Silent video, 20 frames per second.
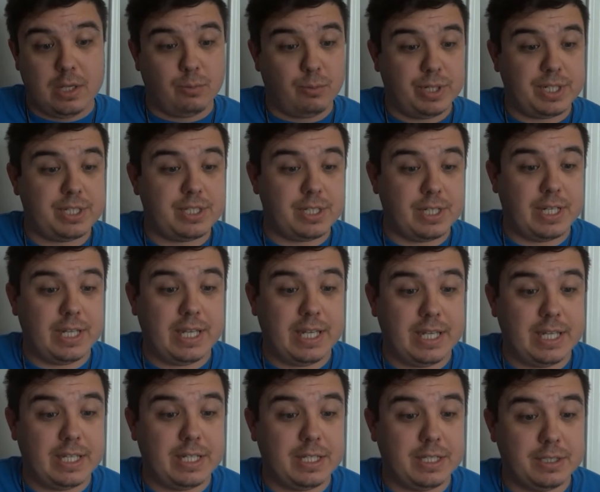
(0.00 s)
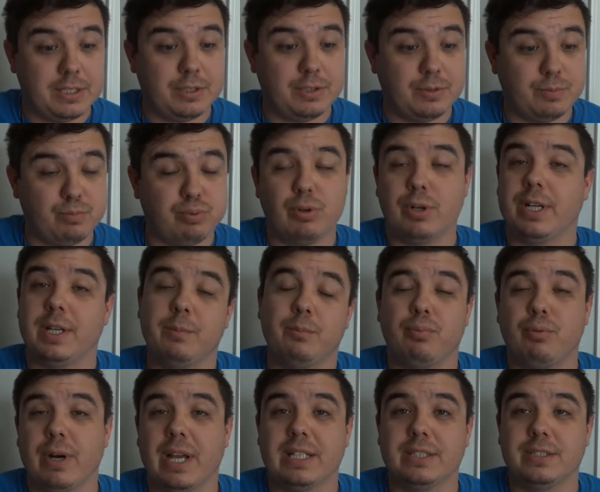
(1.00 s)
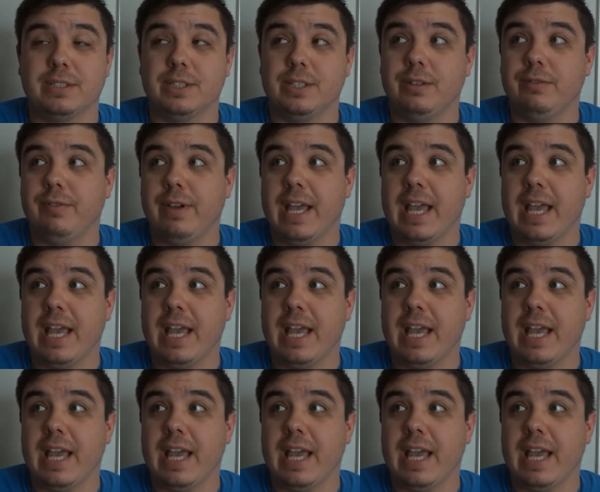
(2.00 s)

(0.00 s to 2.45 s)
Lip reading: which is pretty impressive,